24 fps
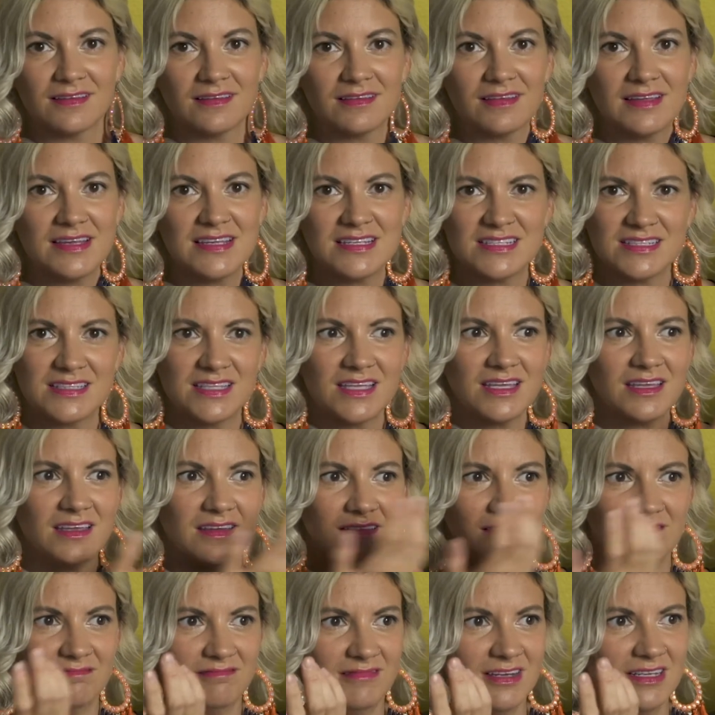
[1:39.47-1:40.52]
He's
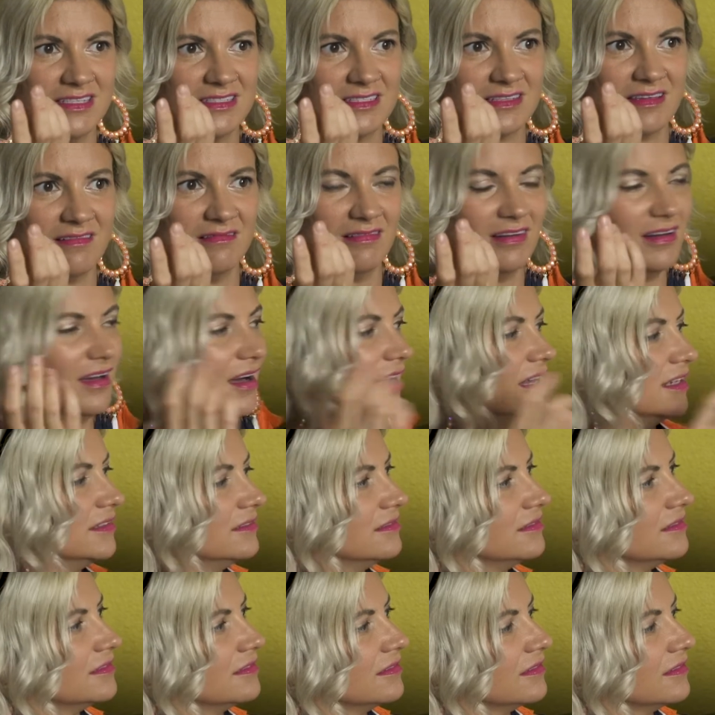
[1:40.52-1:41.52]
thinking, what's going on?